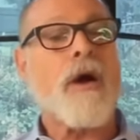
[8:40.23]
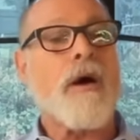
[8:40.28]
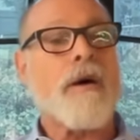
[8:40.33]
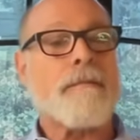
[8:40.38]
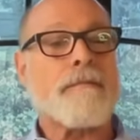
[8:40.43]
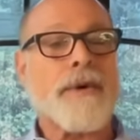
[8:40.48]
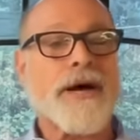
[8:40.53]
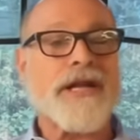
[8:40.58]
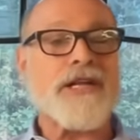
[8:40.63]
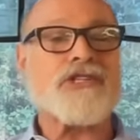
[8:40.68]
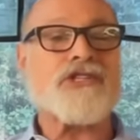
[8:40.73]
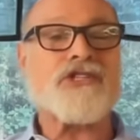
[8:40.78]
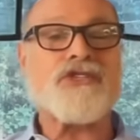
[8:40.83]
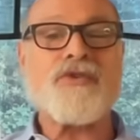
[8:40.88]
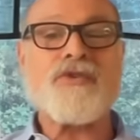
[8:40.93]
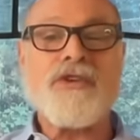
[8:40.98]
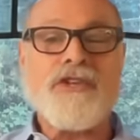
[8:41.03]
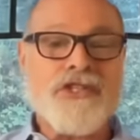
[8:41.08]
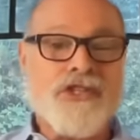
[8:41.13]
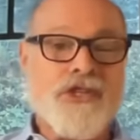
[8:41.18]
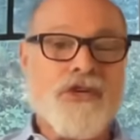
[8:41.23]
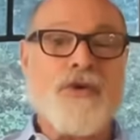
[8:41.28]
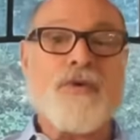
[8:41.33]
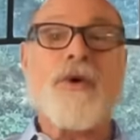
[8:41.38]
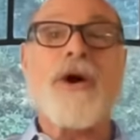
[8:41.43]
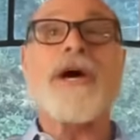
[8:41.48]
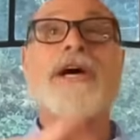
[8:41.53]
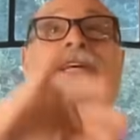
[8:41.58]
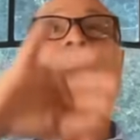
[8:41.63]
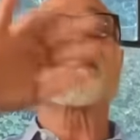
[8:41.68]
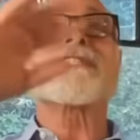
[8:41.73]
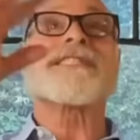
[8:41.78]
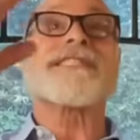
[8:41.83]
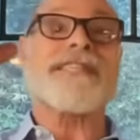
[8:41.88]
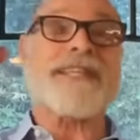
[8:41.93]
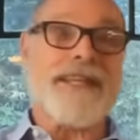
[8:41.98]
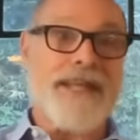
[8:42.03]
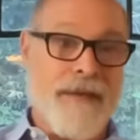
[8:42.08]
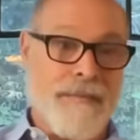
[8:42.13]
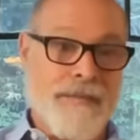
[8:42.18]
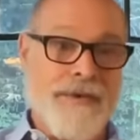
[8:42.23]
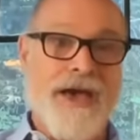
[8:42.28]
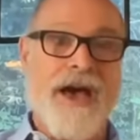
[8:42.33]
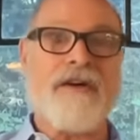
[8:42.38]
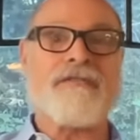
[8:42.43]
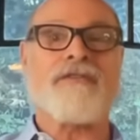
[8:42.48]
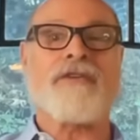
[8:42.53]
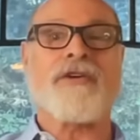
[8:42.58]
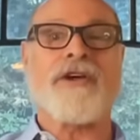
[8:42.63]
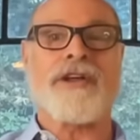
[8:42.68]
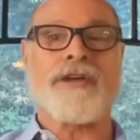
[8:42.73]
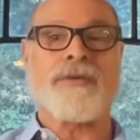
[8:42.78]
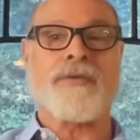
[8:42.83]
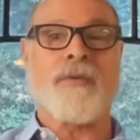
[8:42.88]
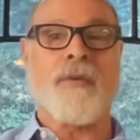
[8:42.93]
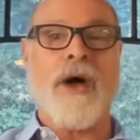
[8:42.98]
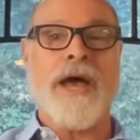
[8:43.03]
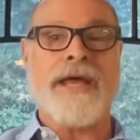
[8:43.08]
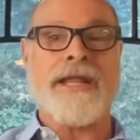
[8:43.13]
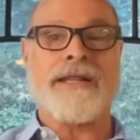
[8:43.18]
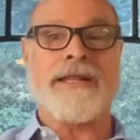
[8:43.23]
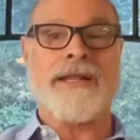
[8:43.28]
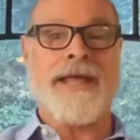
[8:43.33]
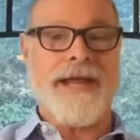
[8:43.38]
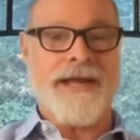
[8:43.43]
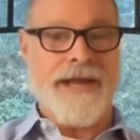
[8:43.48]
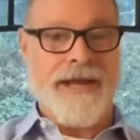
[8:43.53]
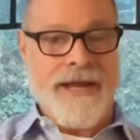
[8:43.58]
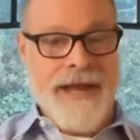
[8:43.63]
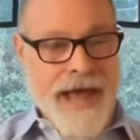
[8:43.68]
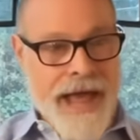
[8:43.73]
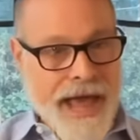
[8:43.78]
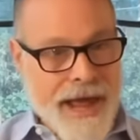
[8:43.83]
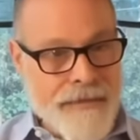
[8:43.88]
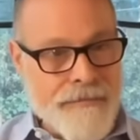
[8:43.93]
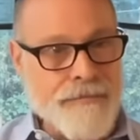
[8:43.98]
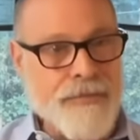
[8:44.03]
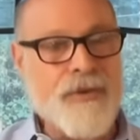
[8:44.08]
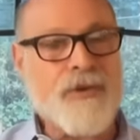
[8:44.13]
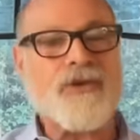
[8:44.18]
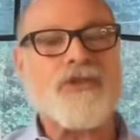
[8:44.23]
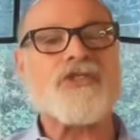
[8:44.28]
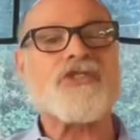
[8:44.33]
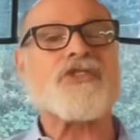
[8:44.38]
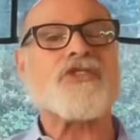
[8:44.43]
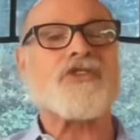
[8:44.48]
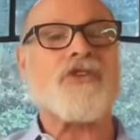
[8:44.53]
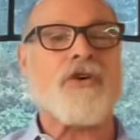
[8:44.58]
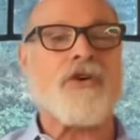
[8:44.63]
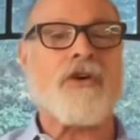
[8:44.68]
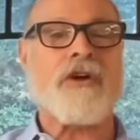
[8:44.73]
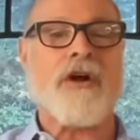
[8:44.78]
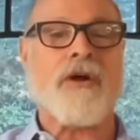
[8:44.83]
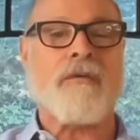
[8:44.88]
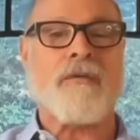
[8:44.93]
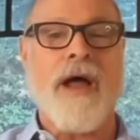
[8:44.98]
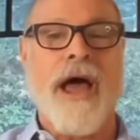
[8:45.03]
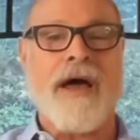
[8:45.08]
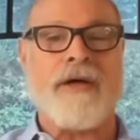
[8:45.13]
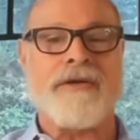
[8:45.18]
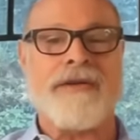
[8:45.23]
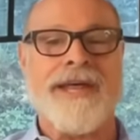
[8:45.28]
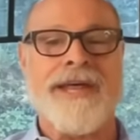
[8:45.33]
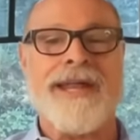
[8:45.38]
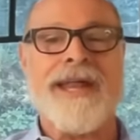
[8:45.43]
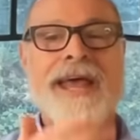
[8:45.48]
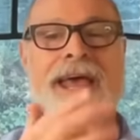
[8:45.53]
But as soon as you slip cover it in white linen and put a skirt around it,